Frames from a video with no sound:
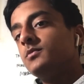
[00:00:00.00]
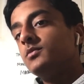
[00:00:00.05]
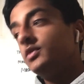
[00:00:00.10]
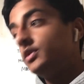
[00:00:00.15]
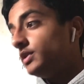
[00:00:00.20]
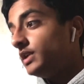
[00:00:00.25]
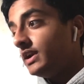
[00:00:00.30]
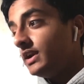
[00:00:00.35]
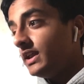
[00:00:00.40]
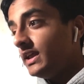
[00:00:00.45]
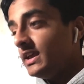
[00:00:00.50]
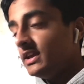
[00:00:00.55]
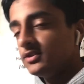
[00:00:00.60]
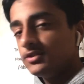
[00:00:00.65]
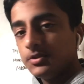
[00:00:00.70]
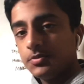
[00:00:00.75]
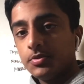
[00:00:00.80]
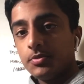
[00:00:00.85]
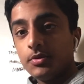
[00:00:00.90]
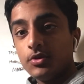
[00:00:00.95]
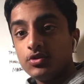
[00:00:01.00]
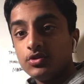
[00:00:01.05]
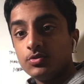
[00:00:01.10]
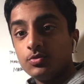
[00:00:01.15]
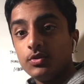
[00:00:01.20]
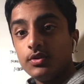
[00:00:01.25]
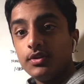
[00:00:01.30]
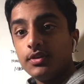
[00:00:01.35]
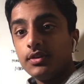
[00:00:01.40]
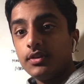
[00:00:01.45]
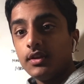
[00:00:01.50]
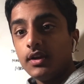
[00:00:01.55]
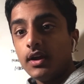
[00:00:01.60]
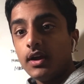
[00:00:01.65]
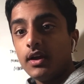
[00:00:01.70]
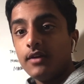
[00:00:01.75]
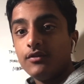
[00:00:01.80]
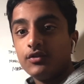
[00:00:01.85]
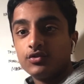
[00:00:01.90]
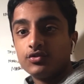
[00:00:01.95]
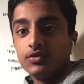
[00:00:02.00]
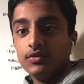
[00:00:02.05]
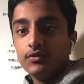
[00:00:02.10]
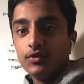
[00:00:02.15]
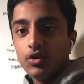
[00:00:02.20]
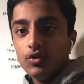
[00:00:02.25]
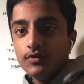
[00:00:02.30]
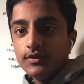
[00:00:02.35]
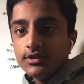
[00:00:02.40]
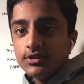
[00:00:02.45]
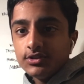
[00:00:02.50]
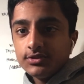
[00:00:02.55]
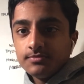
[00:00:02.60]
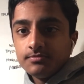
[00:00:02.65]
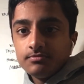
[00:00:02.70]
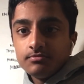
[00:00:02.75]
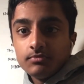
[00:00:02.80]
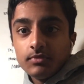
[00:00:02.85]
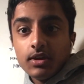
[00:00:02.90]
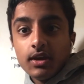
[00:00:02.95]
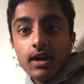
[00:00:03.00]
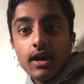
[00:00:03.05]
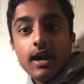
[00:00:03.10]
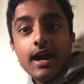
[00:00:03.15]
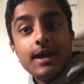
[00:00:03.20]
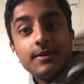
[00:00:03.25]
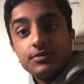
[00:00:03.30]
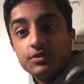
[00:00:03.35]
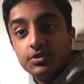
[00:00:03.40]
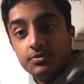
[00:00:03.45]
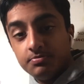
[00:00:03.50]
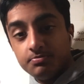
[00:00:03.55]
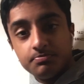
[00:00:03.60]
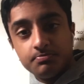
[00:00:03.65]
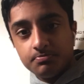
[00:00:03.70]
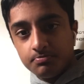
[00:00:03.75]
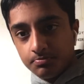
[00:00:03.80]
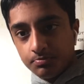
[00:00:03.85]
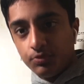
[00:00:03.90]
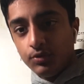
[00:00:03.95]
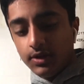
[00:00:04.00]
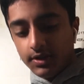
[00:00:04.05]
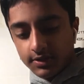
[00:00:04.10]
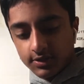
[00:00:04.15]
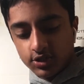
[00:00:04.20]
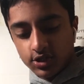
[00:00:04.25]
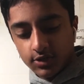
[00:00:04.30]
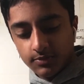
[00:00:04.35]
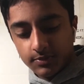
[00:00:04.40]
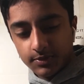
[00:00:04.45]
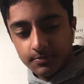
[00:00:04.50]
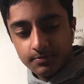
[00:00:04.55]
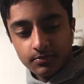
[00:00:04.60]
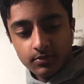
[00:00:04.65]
League 2 promotion with Forest Green Rovers. Absolutely brilliant achievement.